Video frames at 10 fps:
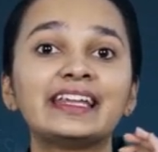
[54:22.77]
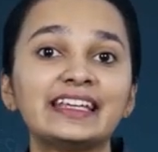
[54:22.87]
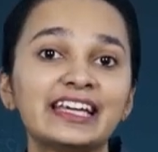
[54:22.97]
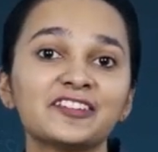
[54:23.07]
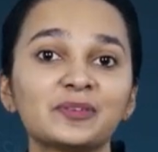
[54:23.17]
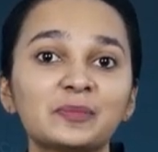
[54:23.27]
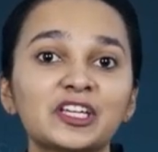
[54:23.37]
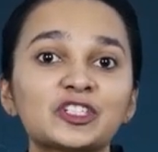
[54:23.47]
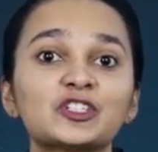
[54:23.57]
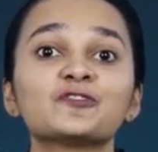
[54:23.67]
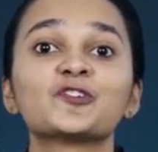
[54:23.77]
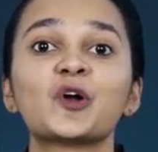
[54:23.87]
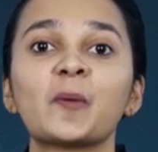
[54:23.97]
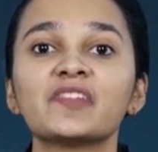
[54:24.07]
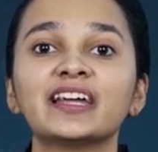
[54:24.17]
any confirmation
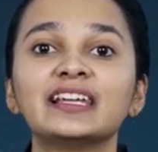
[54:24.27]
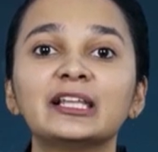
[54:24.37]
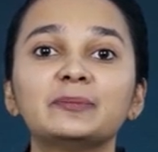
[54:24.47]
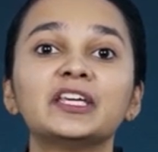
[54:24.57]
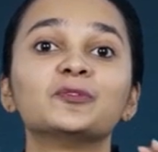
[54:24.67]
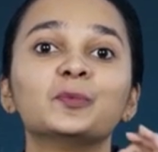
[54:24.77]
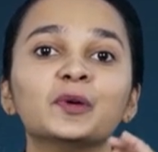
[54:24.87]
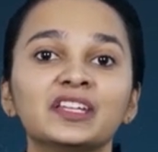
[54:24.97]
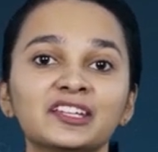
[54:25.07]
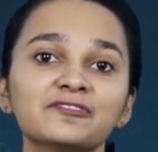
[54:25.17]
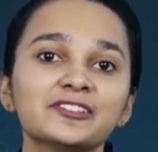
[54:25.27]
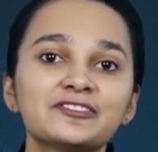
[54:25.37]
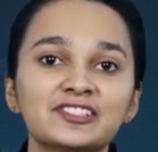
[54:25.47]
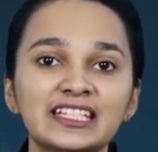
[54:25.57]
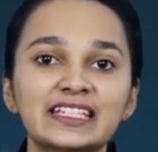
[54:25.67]
from the LLP within
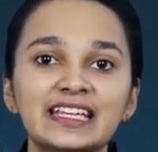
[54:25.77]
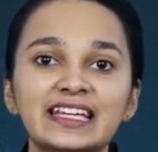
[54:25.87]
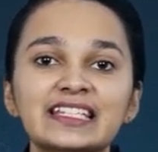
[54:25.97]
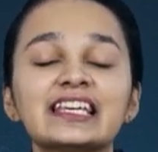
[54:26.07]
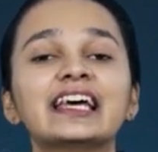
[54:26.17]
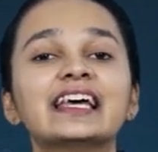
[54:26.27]
15 days,